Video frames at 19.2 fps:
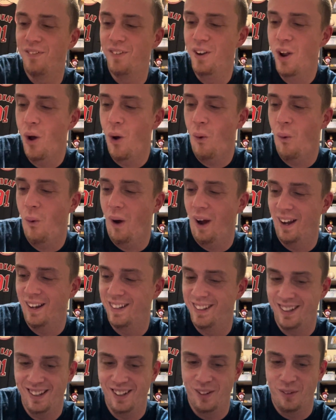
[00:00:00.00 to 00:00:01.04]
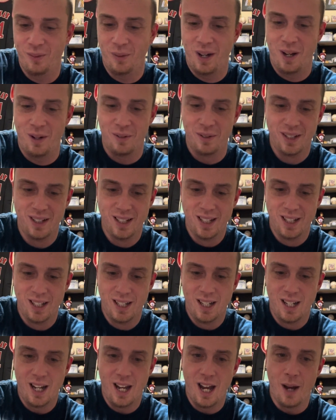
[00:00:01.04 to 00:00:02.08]
no idea. Wow.
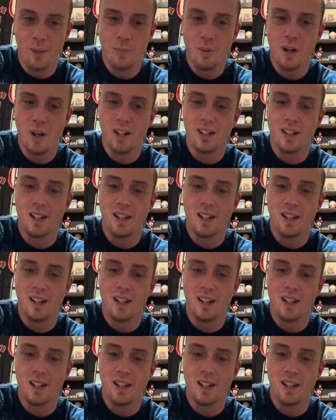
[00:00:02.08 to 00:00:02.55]
Uh, Brennan